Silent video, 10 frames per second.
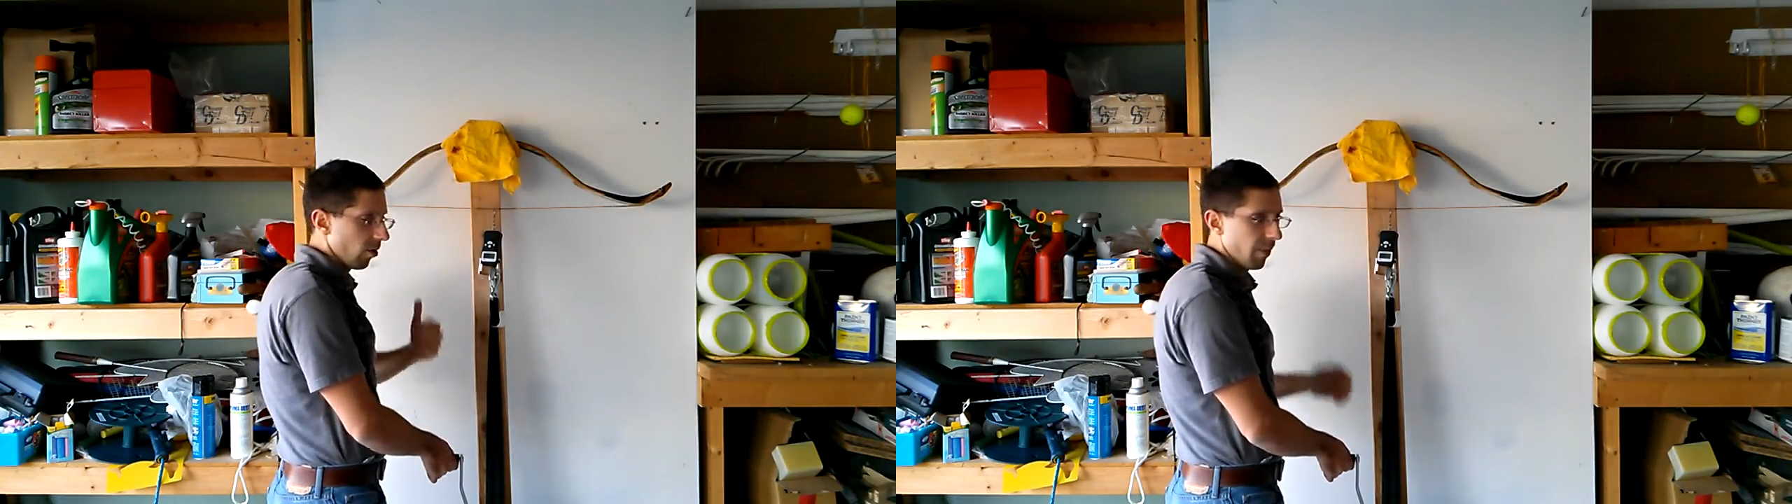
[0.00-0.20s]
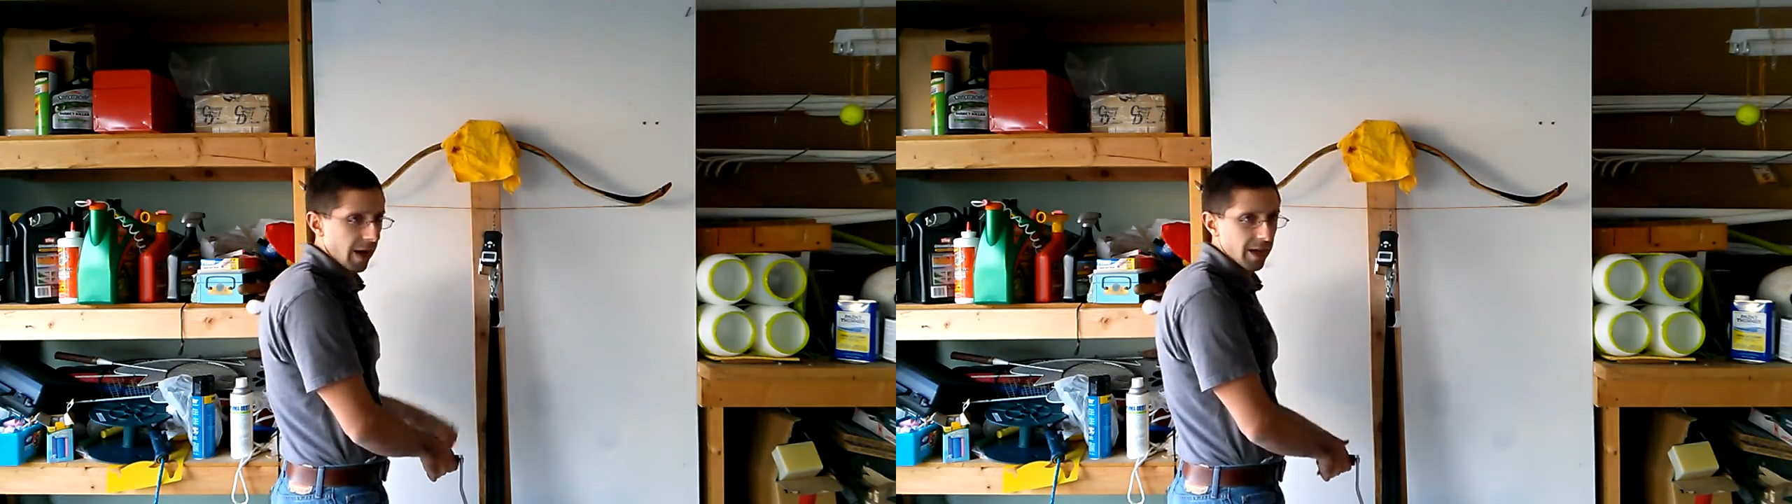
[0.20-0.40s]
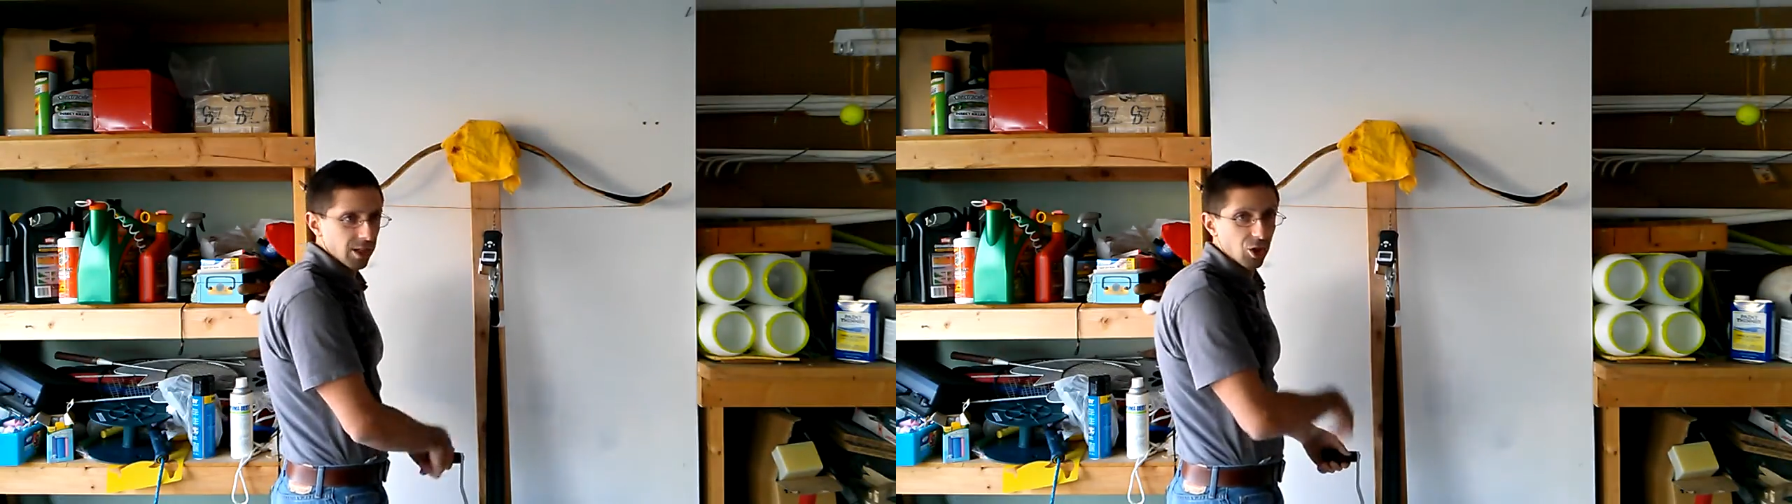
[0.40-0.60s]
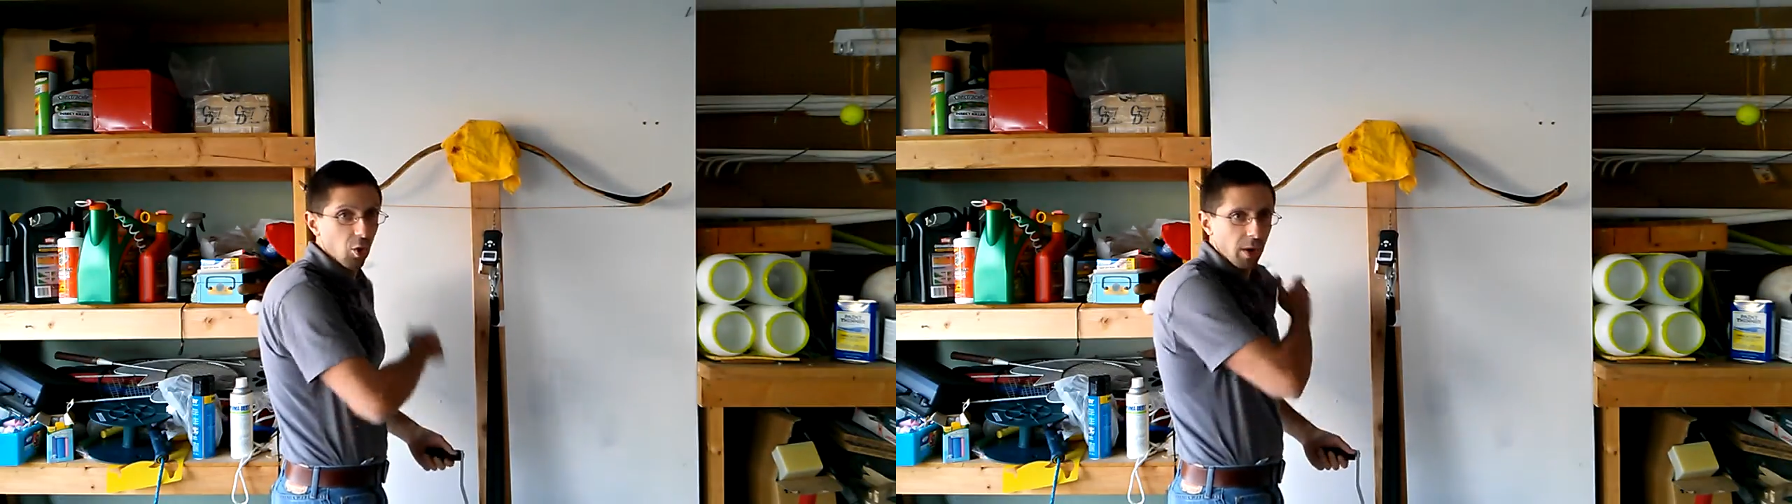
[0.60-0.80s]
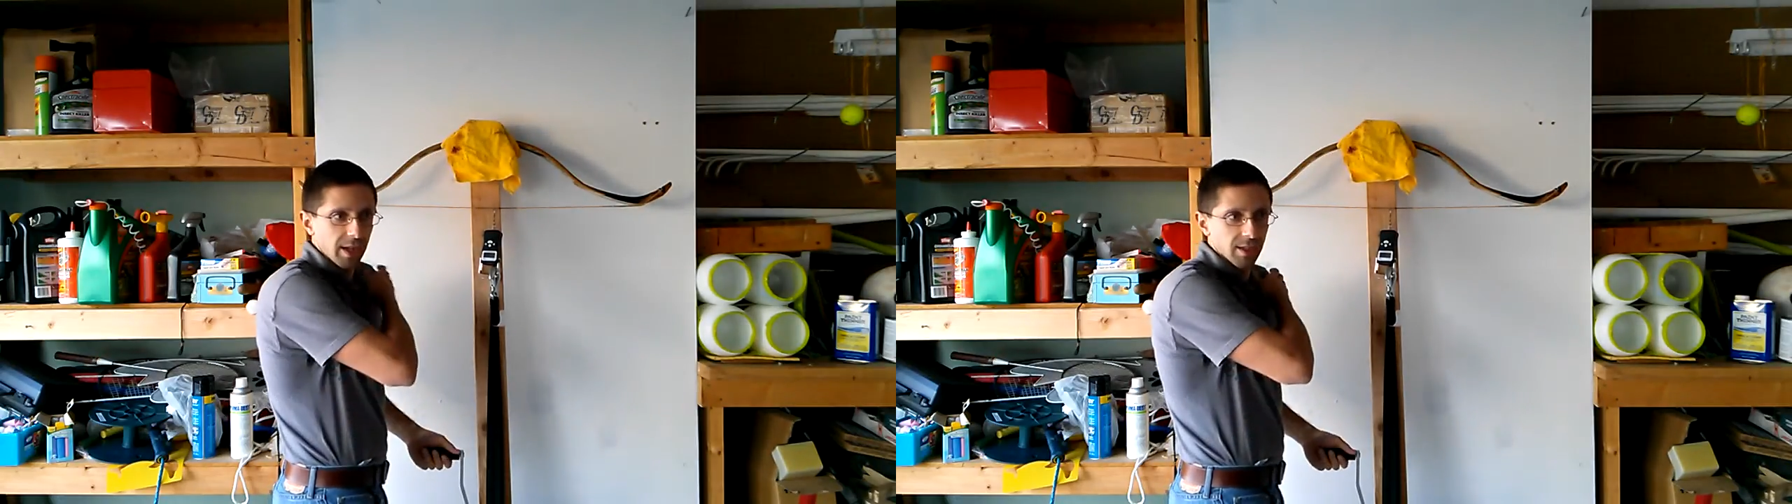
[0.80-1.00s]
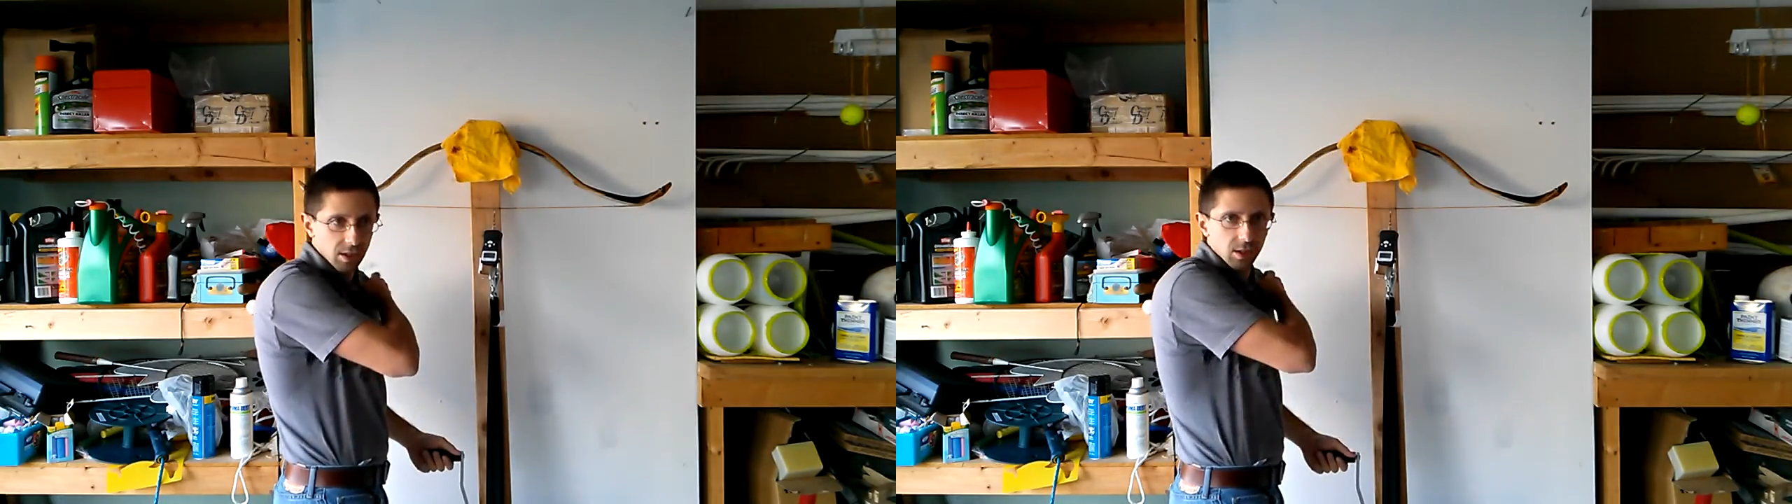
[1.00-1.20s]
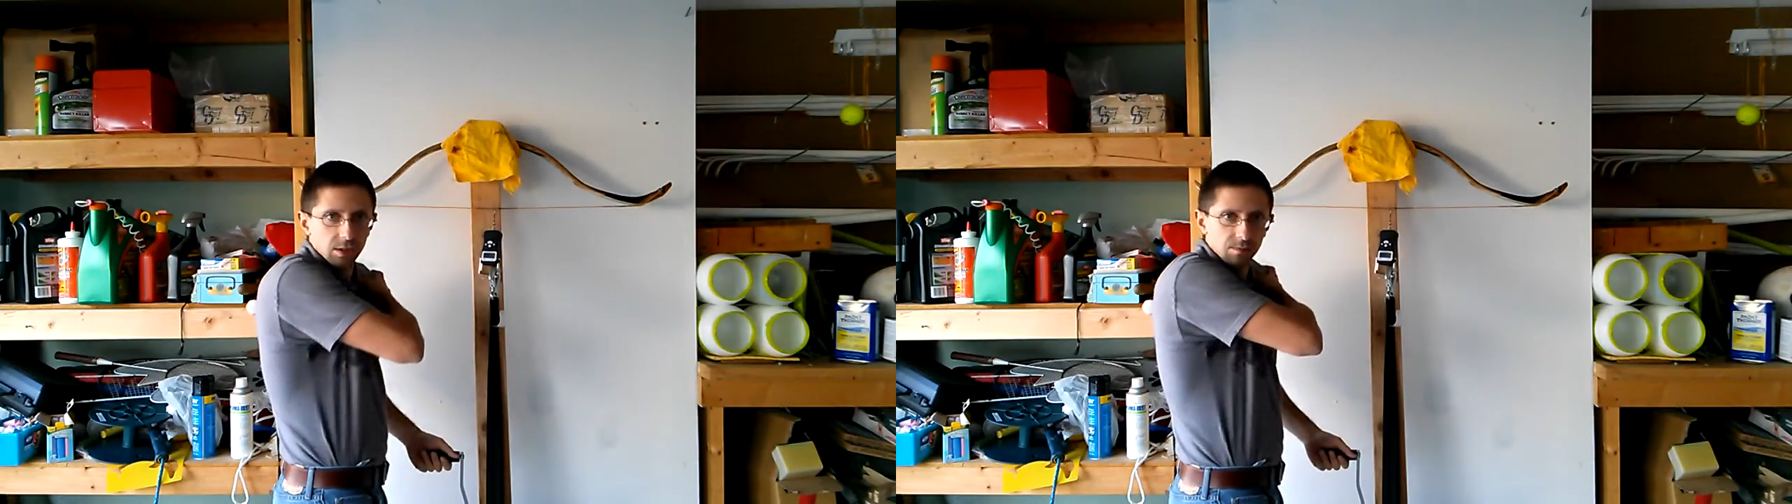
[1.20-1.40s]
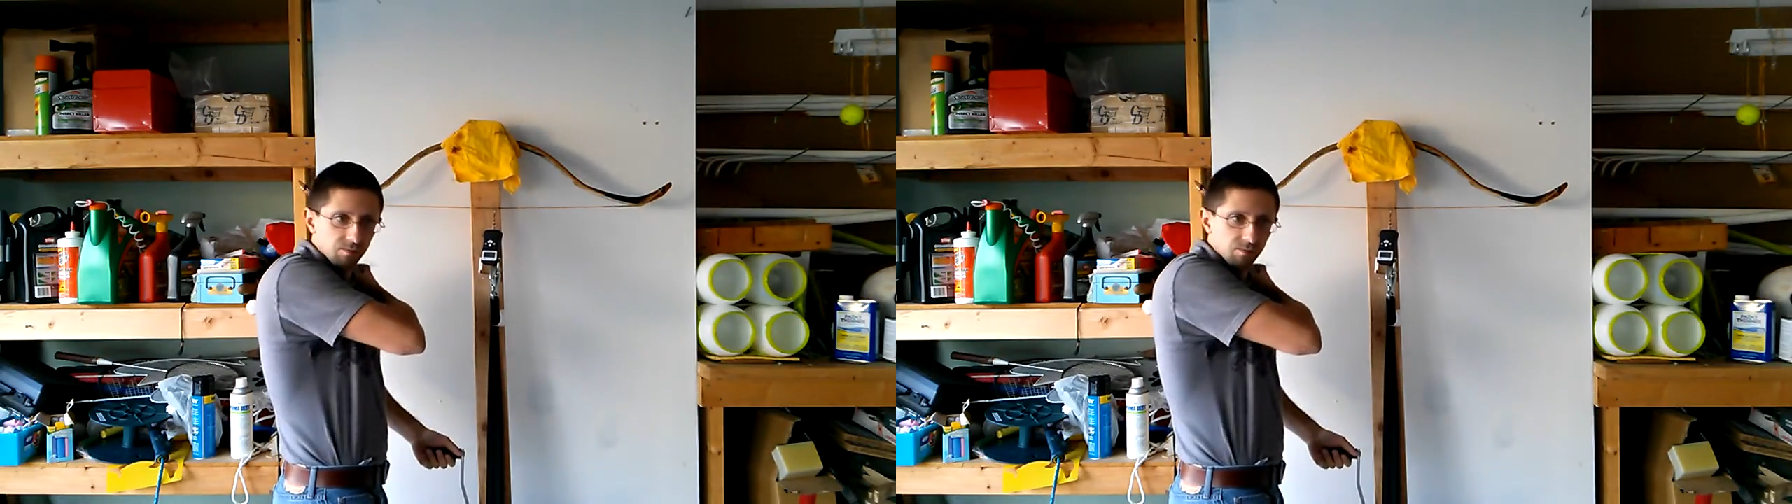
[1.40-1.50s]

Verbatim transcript: my joints